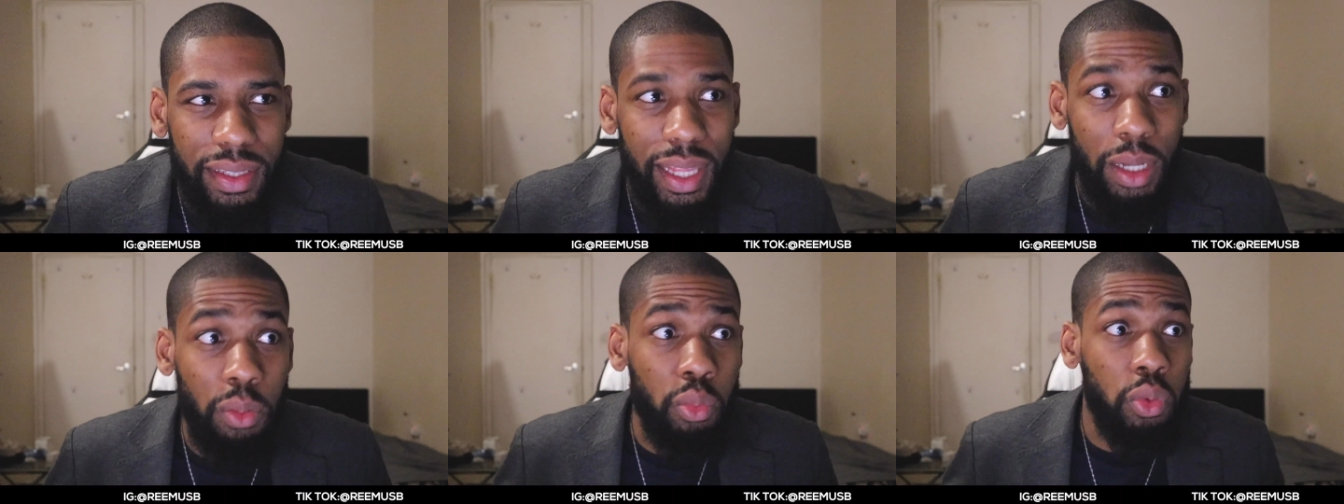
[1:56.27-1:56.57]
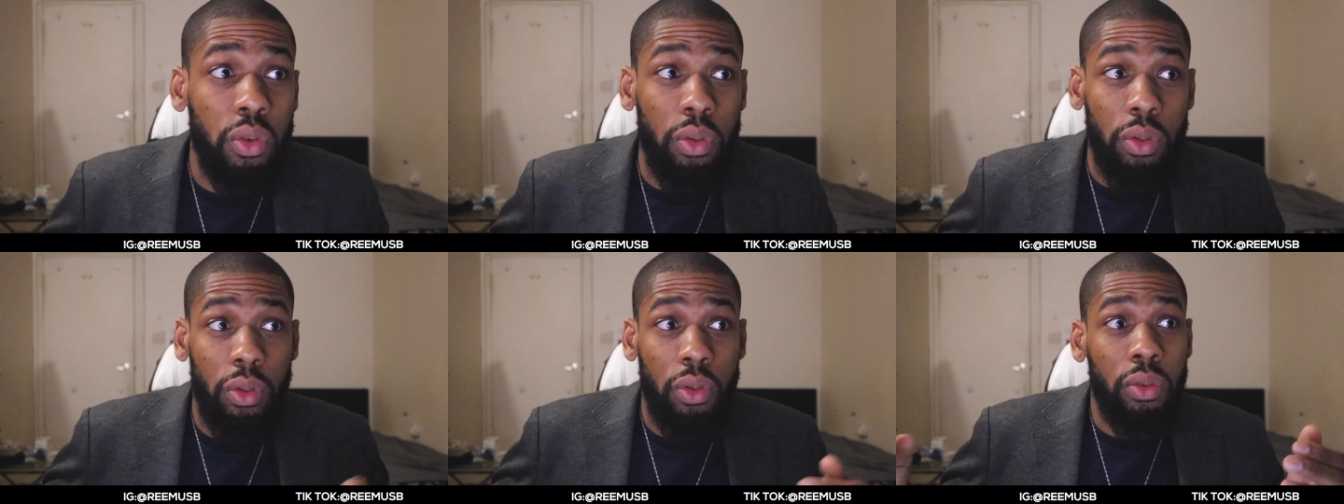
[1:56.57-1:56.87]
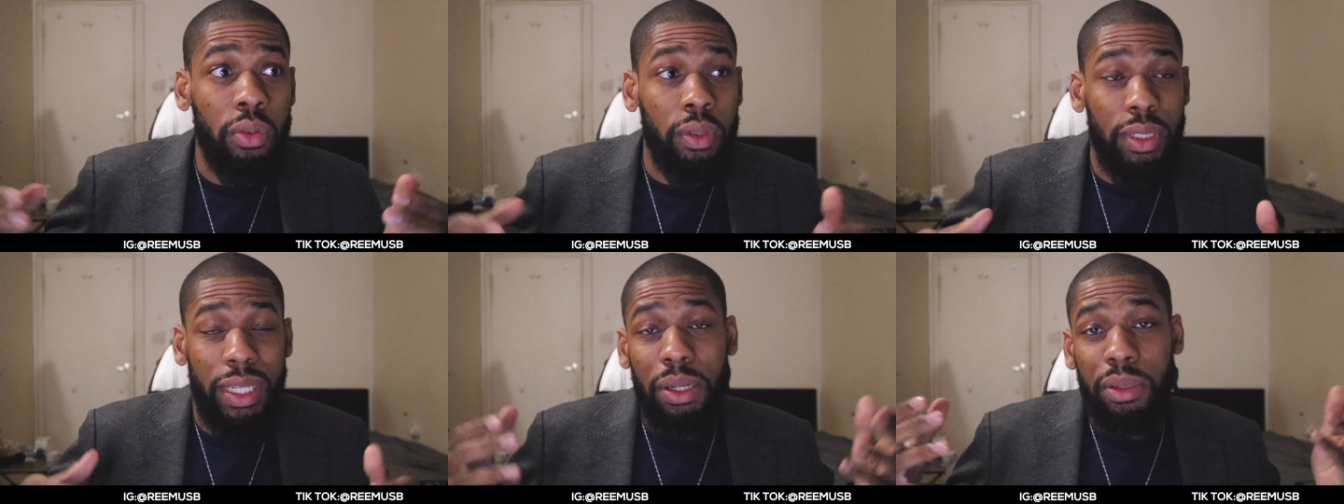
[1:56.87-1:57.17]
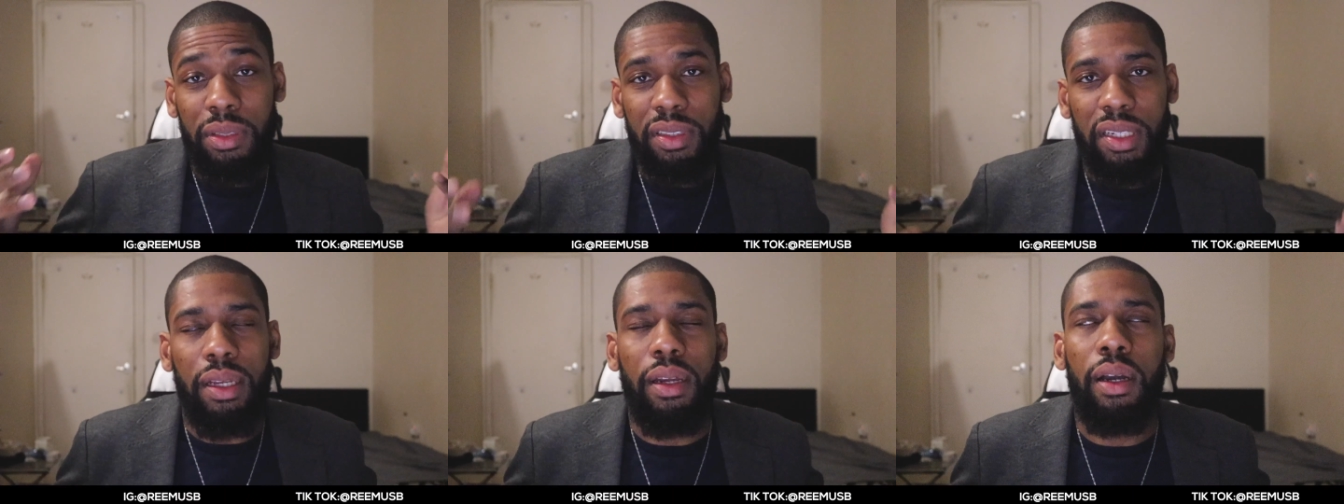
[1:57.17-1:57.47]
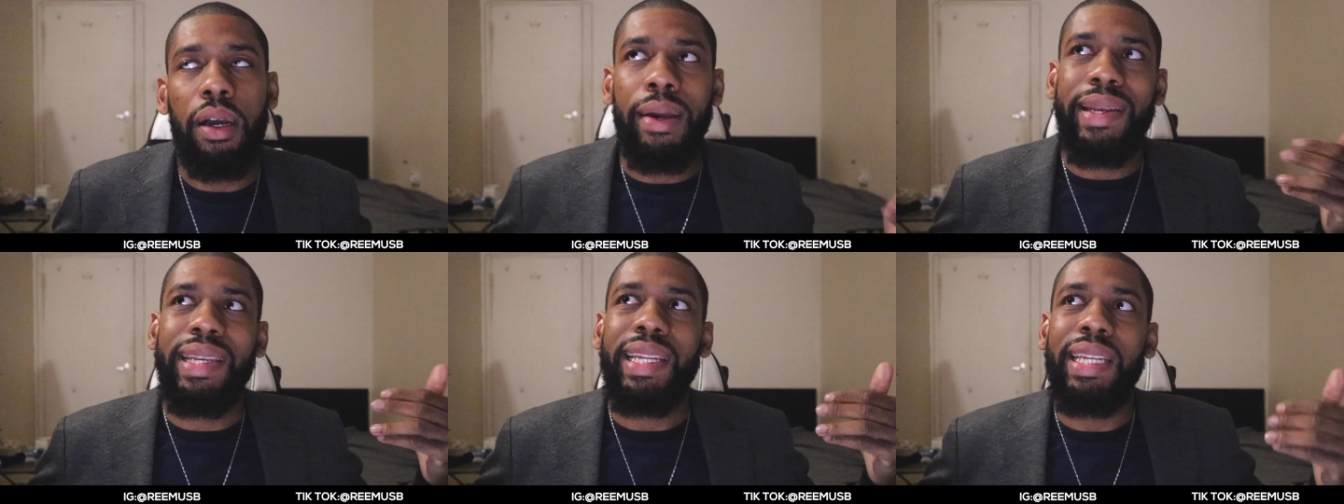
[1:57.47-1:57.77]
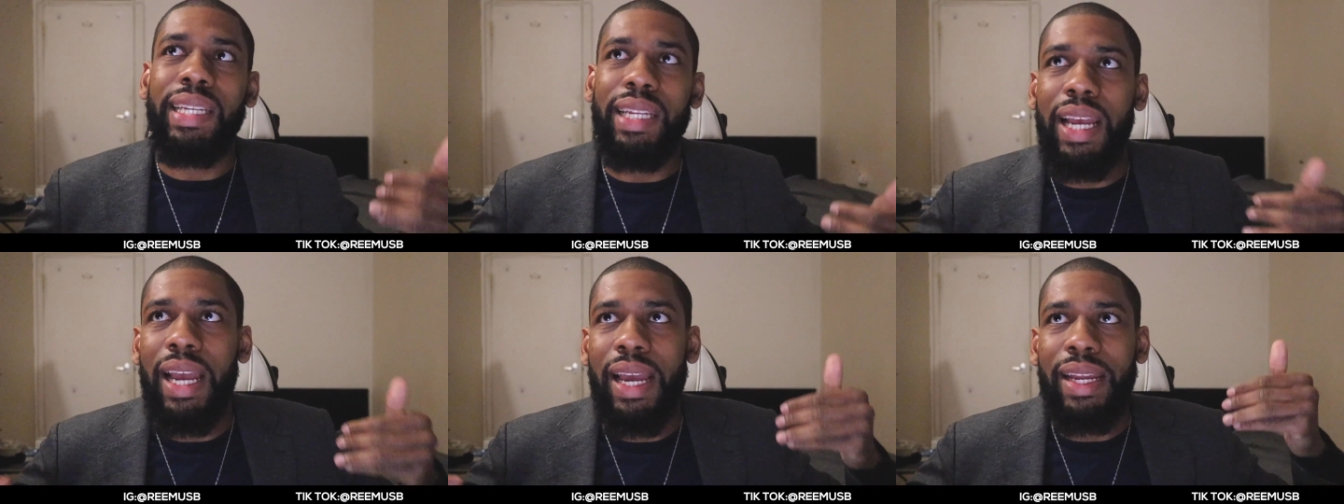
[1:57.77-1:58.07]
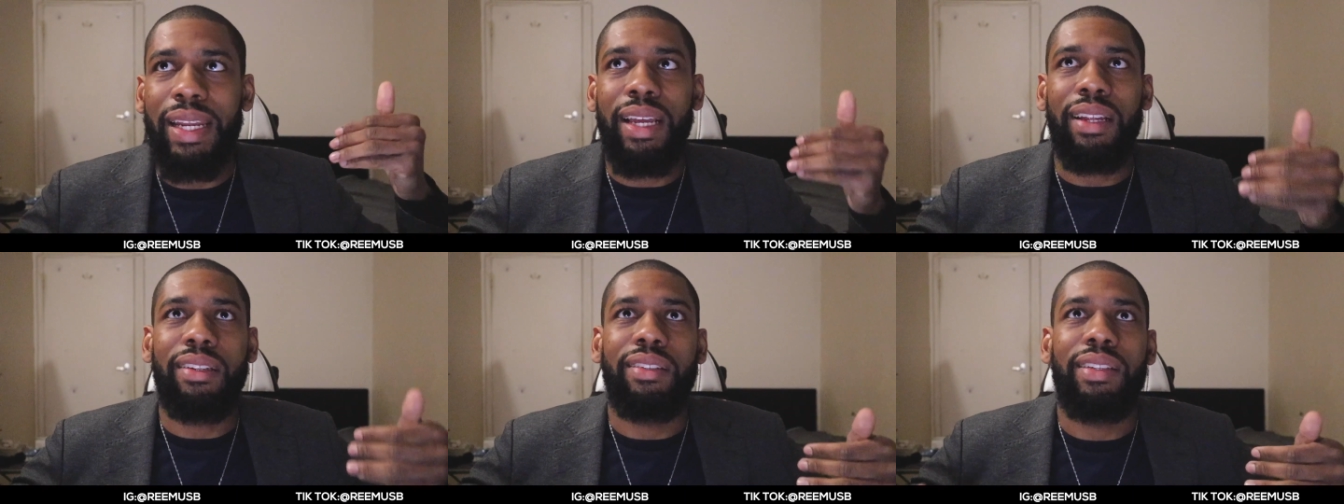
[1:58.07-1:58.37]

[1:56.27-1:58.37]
They will they will say, "Oh, I need a guy